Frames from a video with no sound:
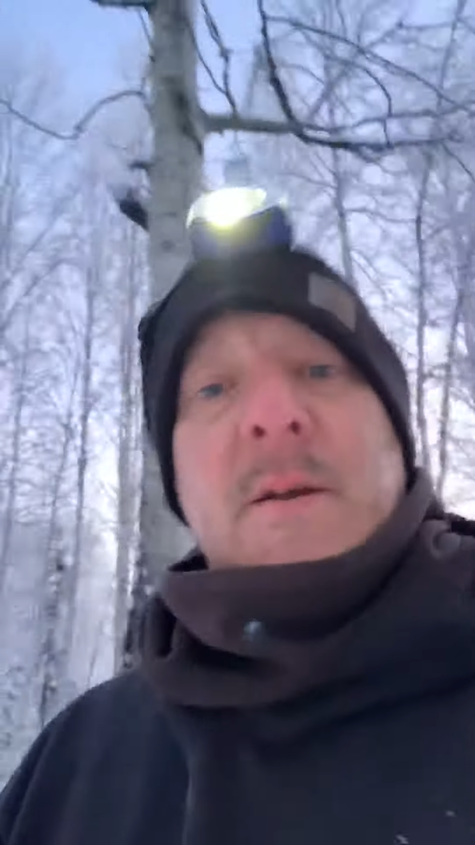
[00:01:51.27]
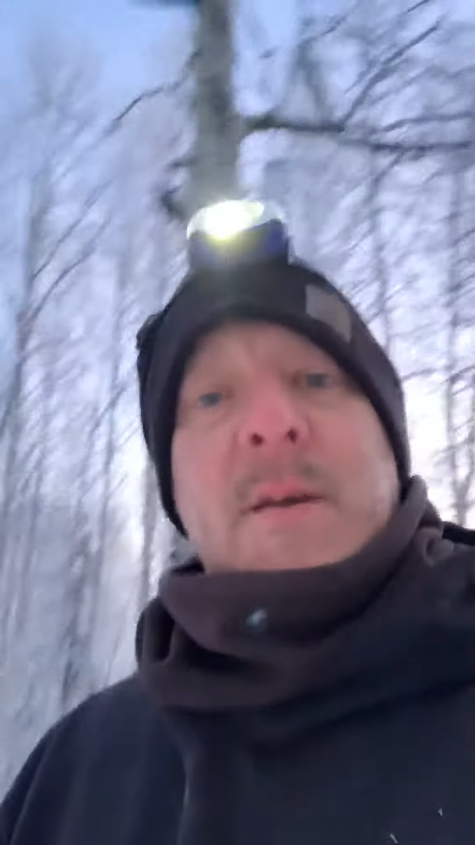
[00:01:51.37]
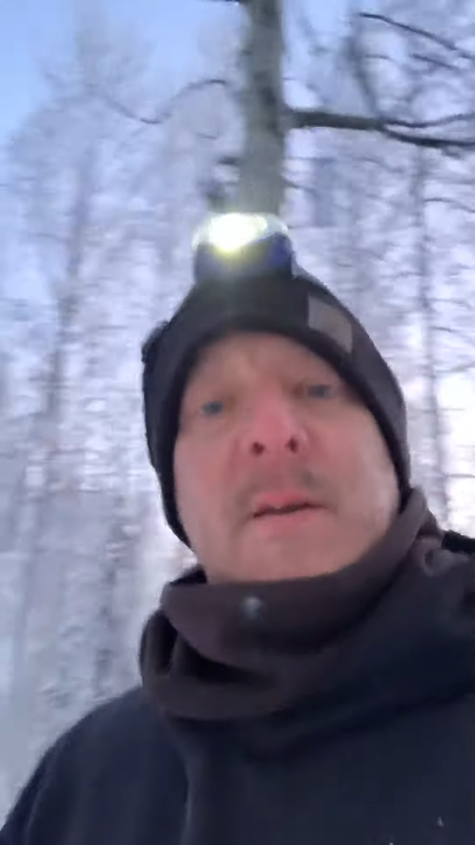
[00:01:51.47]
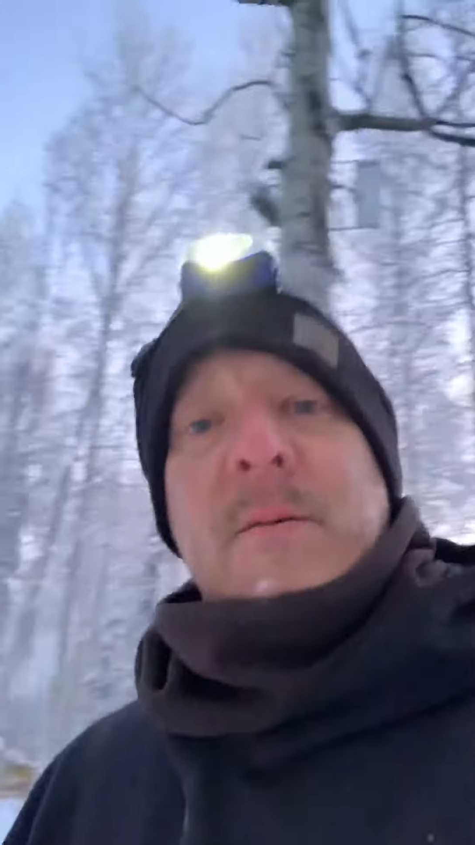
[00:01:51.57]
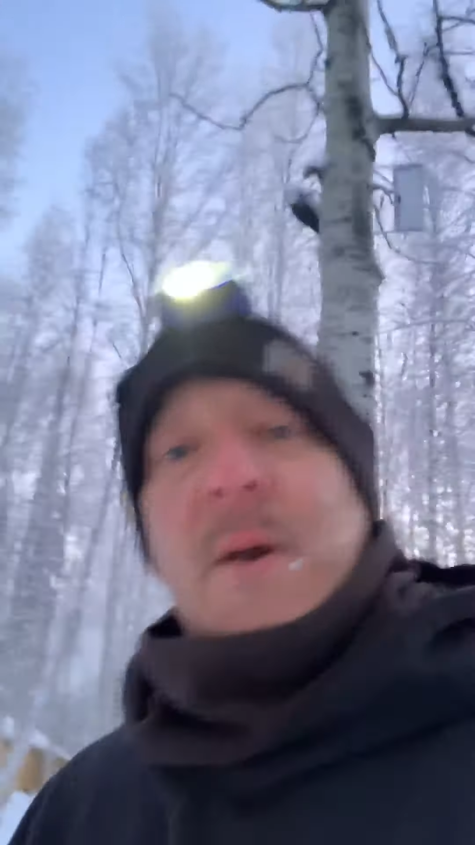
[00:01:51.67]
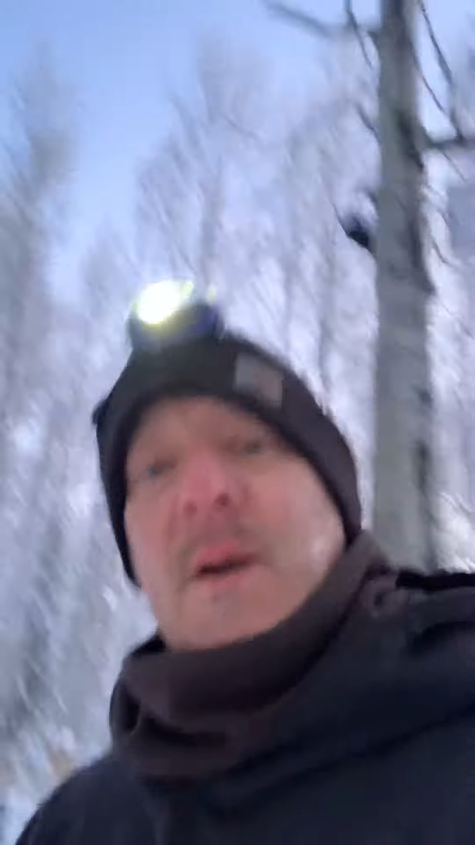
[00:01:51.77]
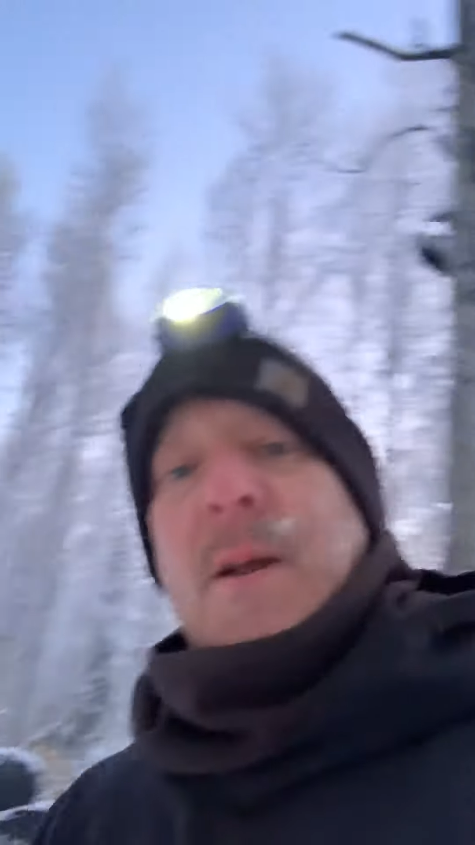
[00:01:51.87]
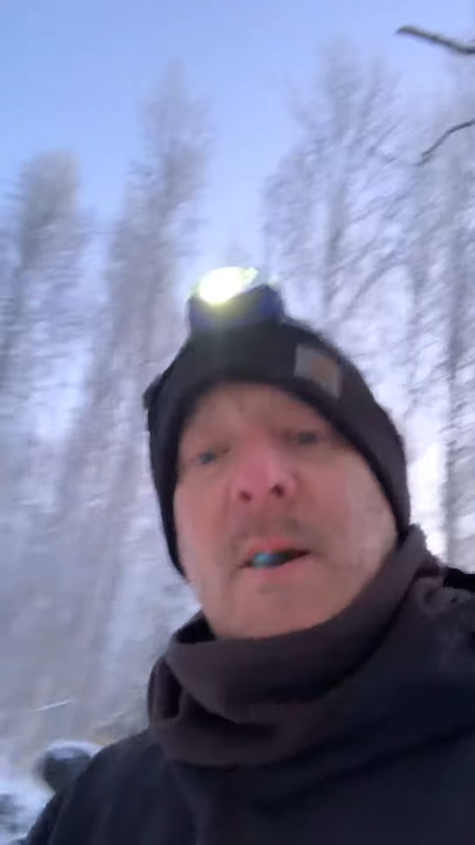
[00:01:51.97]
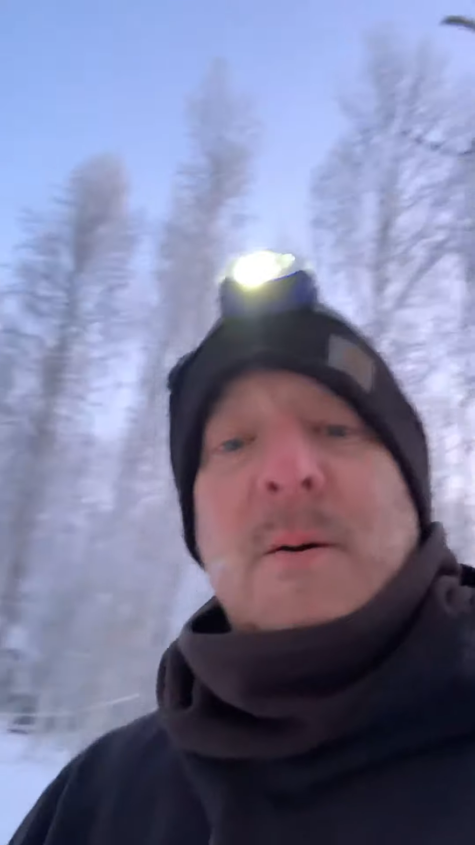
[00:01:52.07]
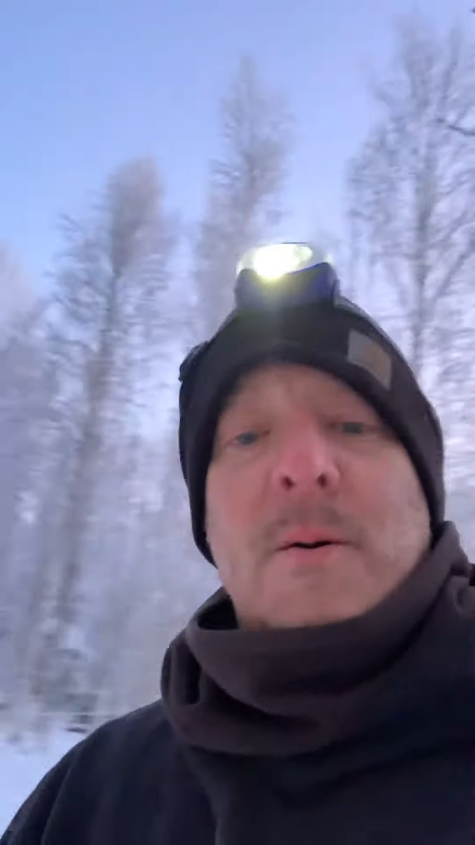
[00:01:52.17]
Getting ready to
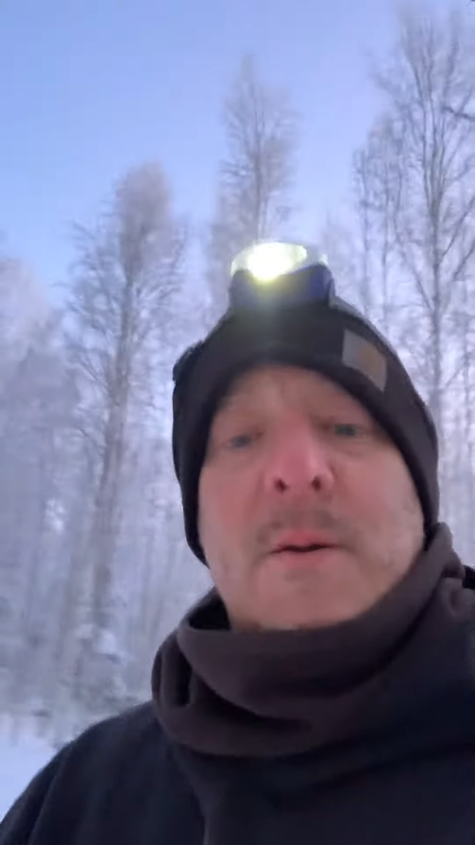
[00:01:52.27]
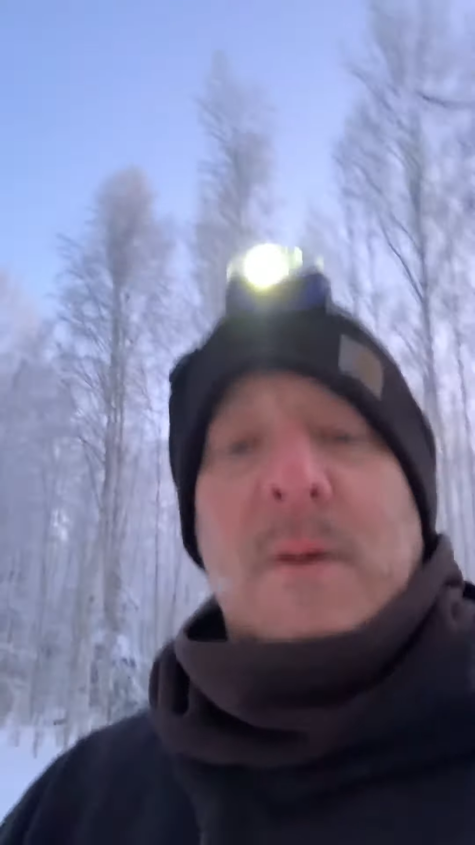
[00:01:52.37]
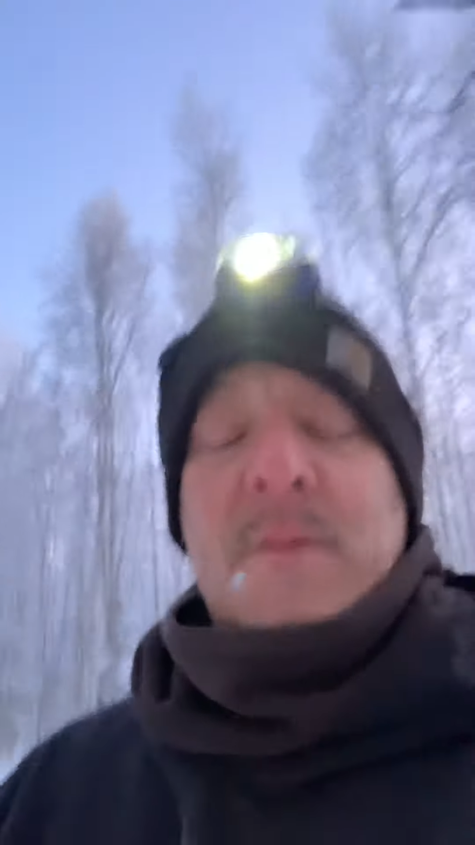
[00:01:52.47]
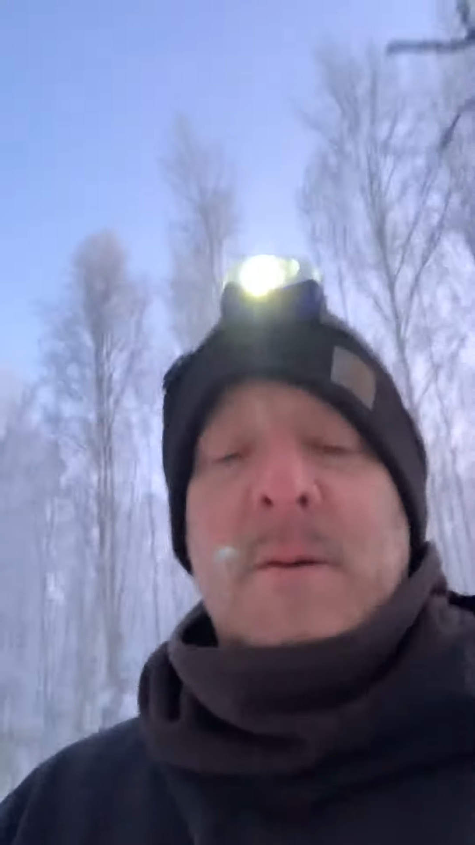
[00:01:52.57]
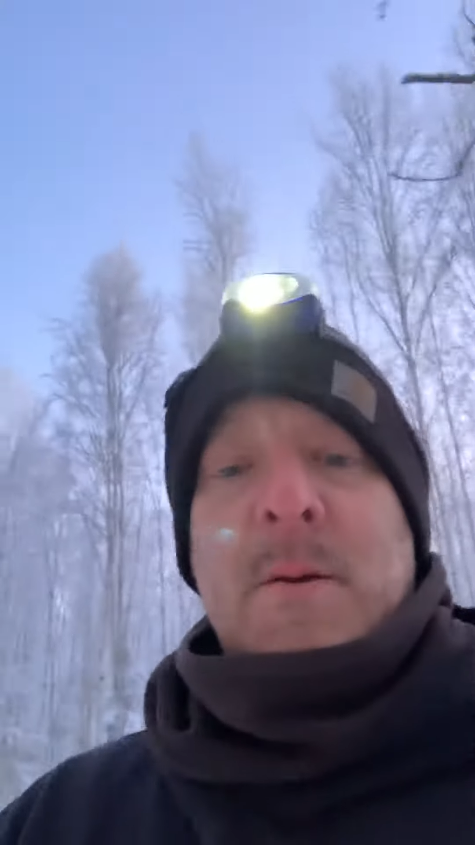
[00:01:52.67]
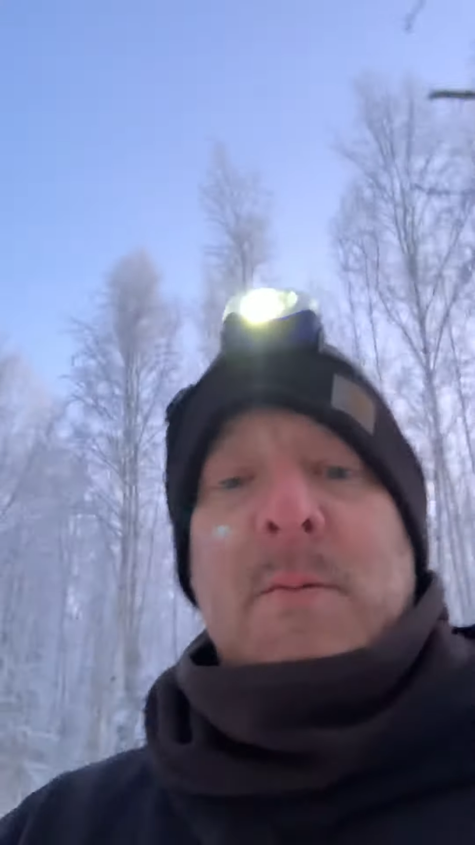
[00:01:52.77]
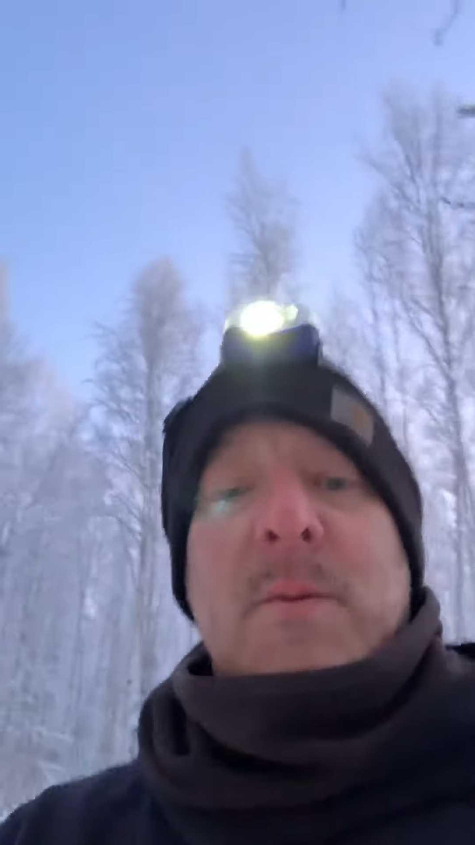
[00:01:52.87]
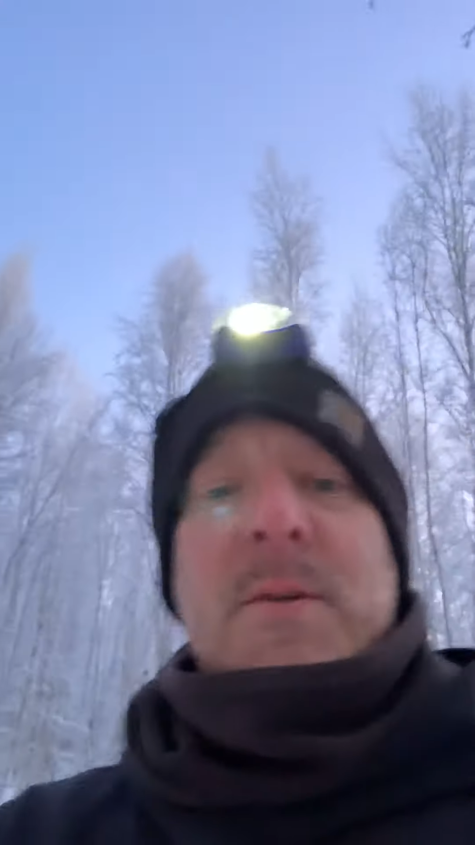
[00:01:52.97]
go. We'll